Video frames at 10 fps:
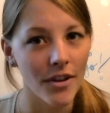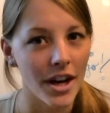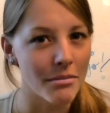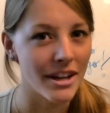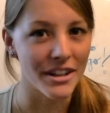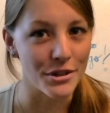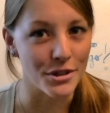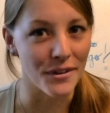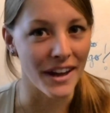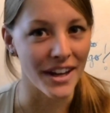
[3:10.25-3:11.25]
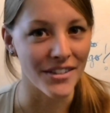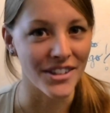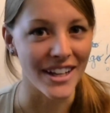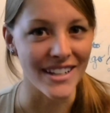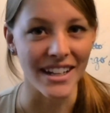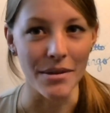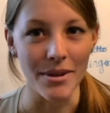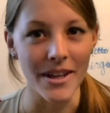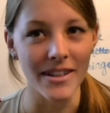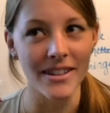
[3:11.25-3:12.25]
I'm not a huge fan of Sasuke
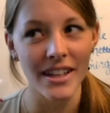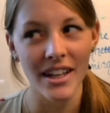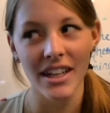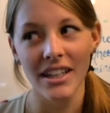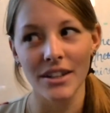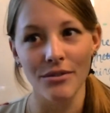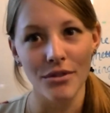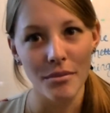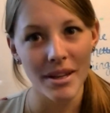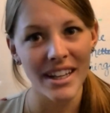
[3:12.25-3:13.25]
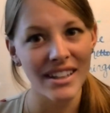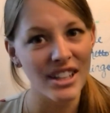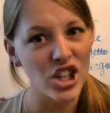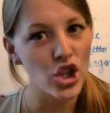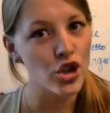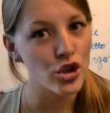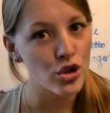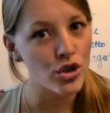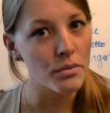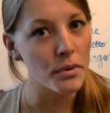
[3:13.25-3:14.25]
because, for me, he's a little
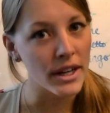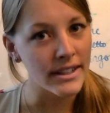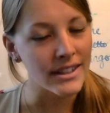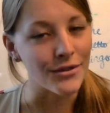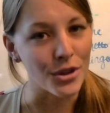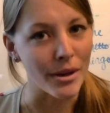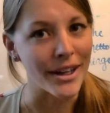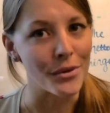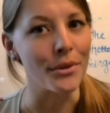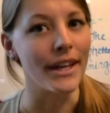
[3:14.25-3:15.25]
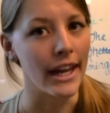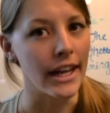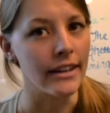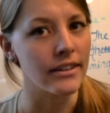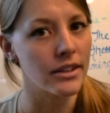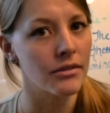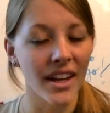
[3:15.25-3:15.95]
too depressing for my own taste.